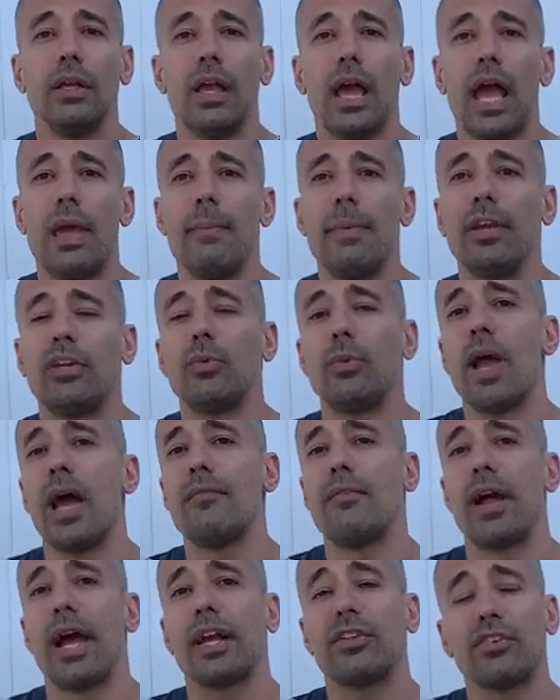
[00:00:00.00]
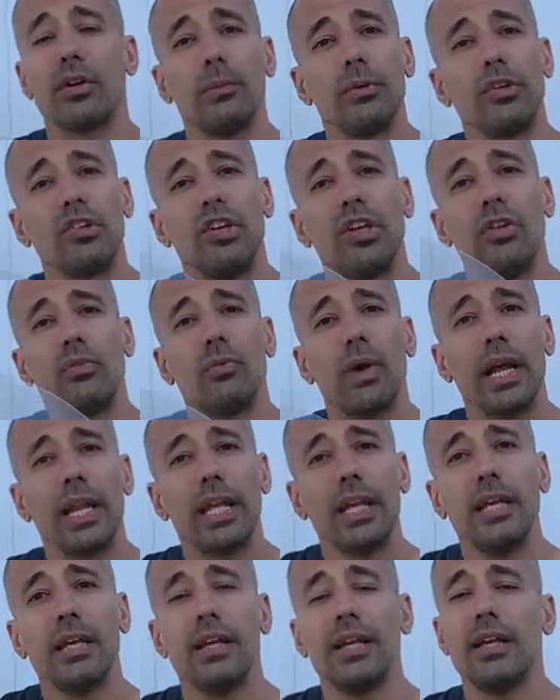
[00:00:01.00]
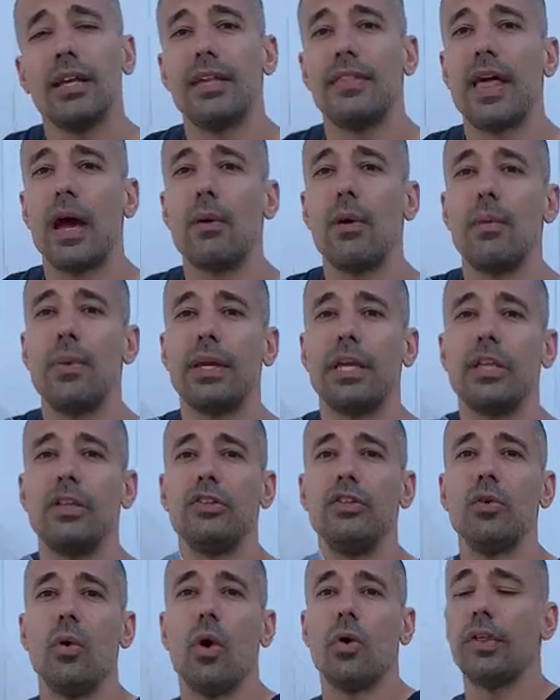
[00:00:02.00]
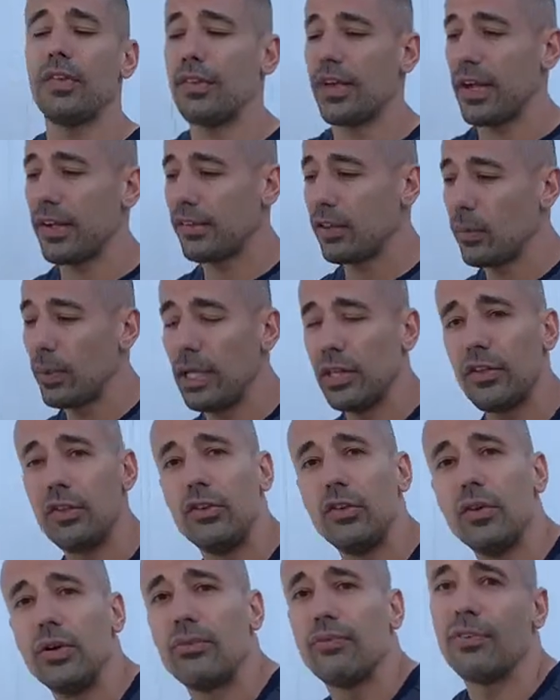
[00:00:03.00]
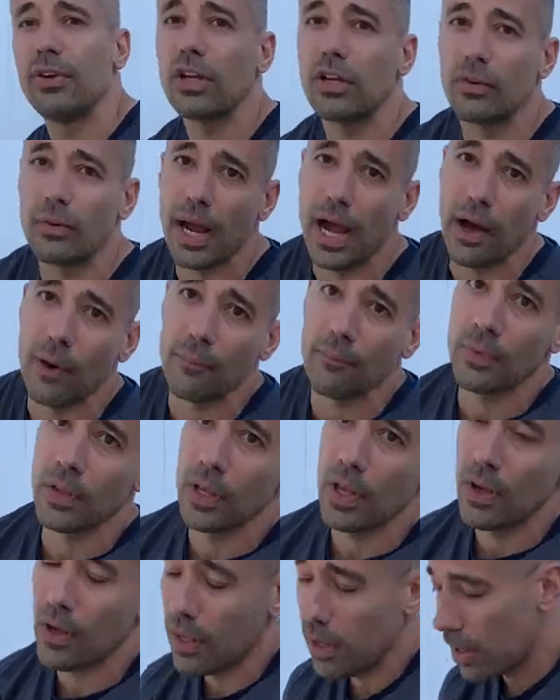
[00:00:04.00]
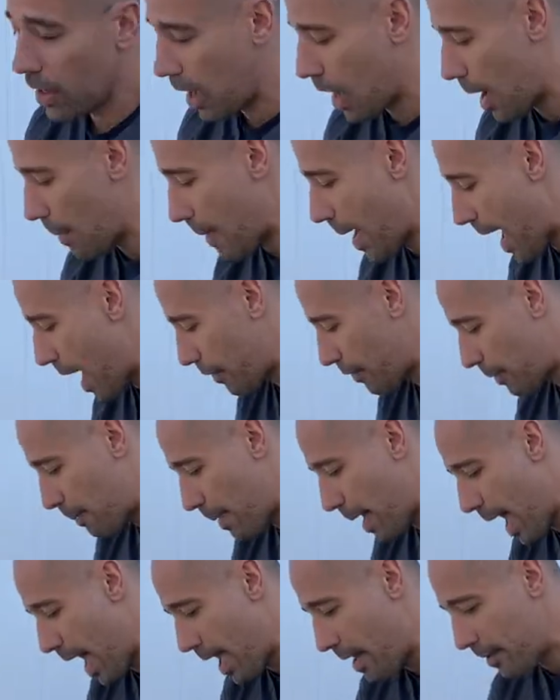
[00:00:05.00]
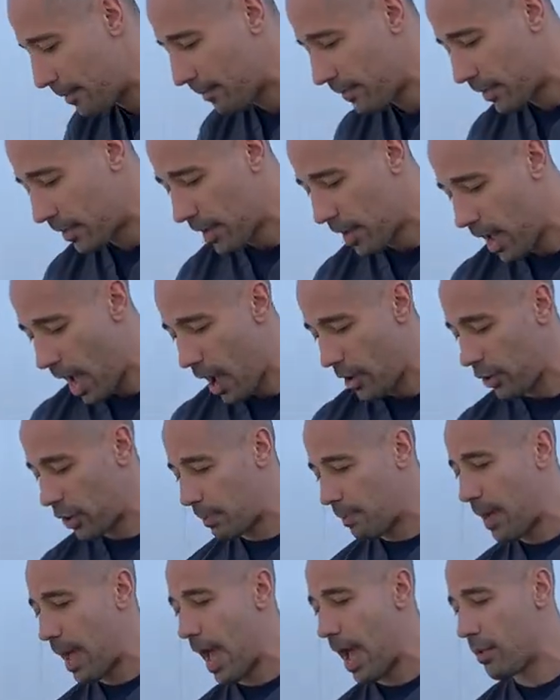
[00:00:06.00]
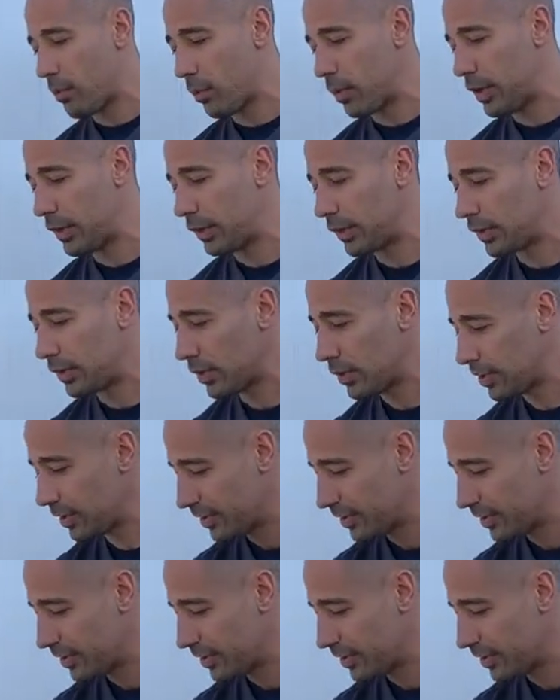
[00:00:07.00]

and make sure we have our X-ray machine ready. That way we can do all the tests that we need to do to figure out how your pet was